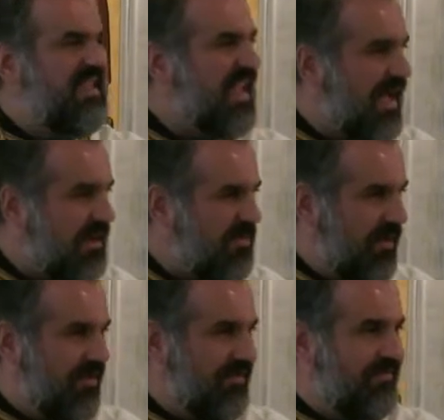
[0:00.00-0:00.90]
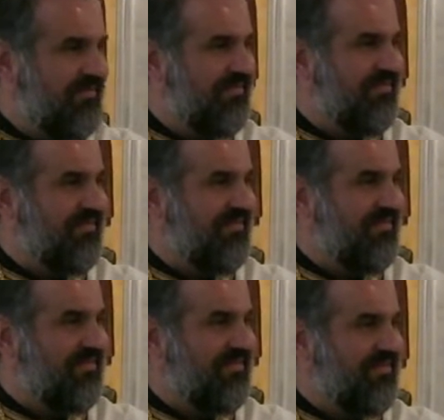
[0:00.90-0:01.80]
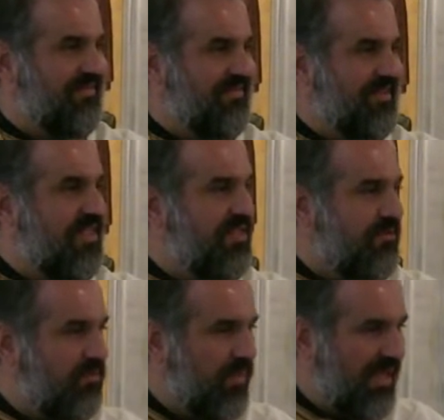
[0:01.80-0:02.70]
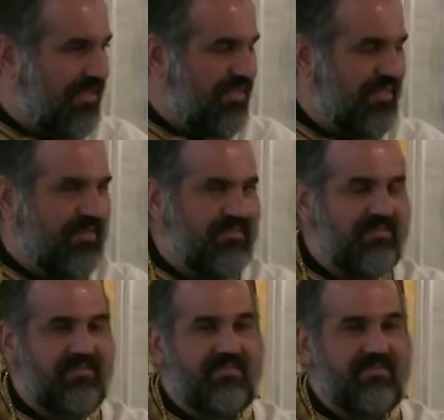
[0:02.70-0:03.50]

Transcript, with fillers: the economy, and their own wealth.